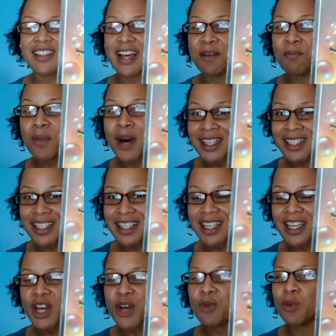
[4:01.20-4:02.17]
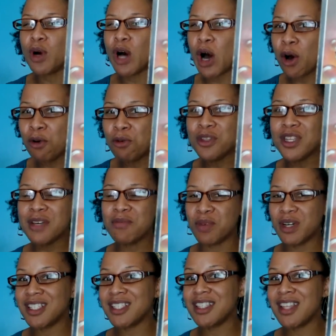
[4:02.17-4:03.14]
That monkey will only
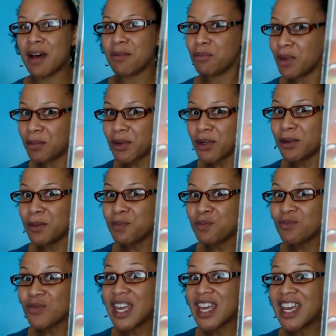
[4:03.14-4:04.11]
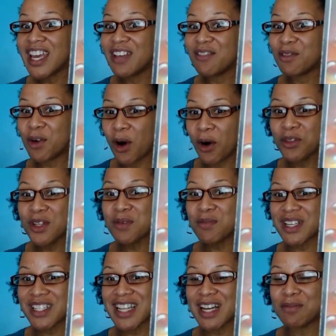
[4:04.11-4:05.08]
bust that bubble. Will only
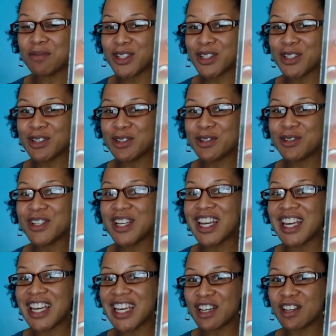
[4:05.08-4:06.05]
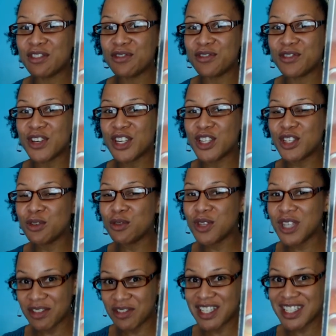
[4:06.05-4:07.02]
bust that balloon if you
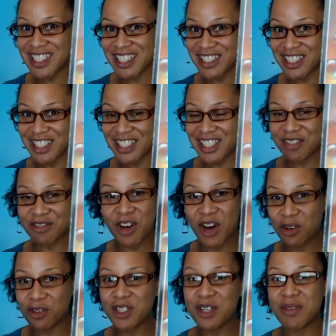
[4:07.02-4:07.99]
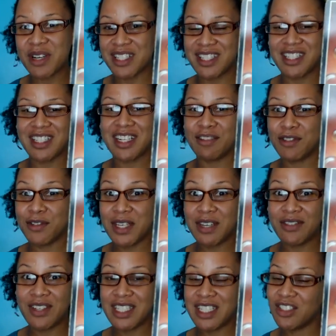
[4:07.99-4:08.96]
give it attention. It will only bust it if you give
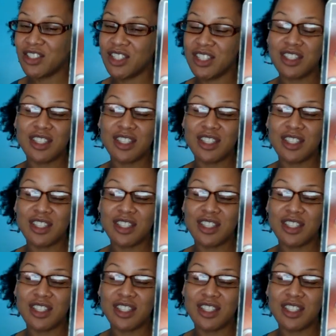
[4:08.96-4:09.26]
it attention.